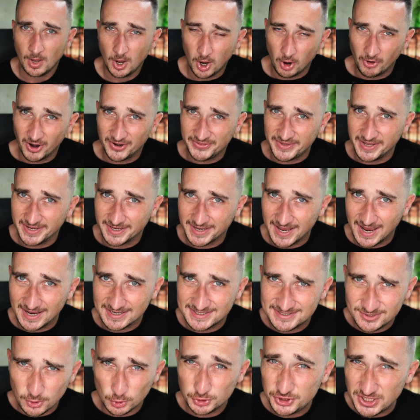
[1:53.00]
Alright then
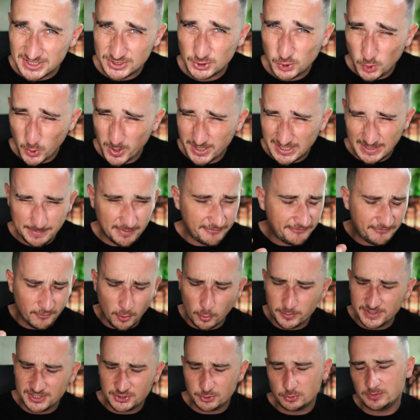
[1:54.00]
guys, so just quickly
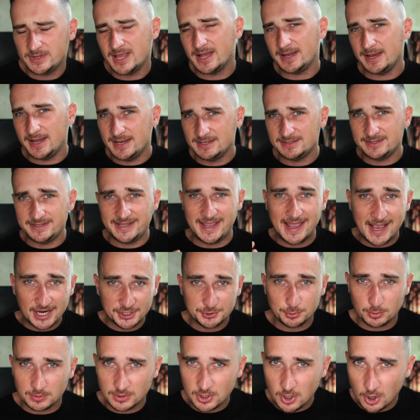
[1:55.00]
before we do get into the
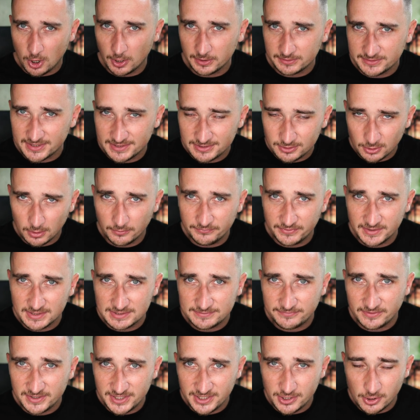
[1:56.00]
actual content of
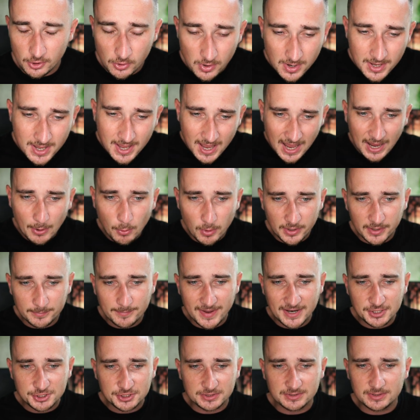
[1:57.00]
this video, I want to
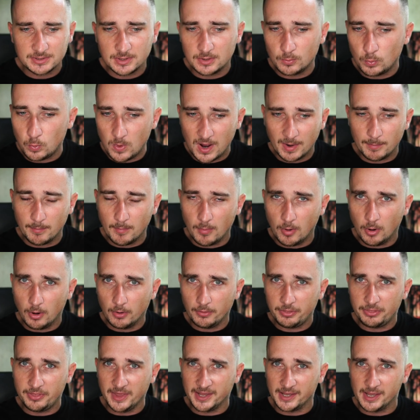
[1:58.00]
mention one
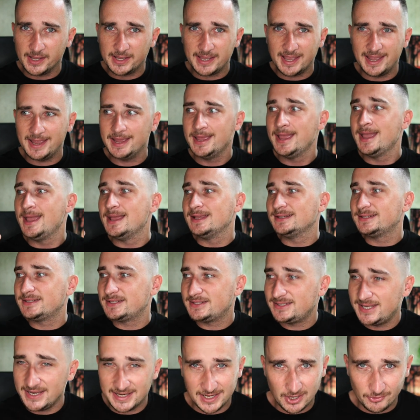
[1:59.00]
more thing, okay?
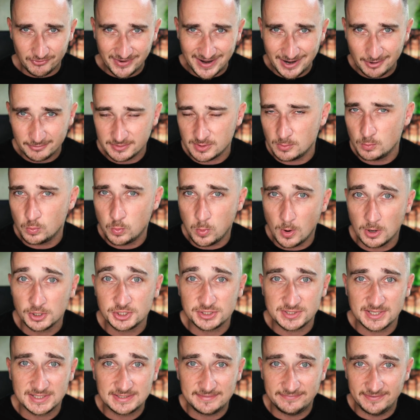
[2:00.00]
Stick around and
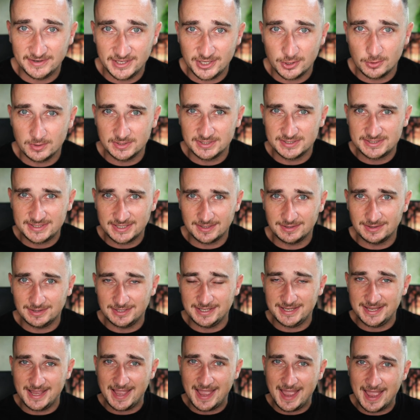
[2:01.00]
watch this video until
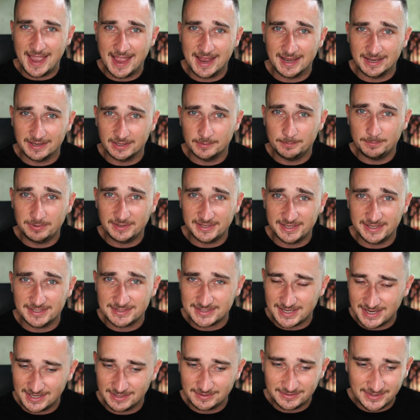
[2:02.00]
the end,
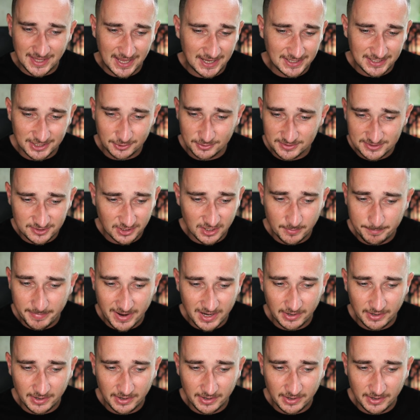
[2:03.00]
please and thank you. It's going to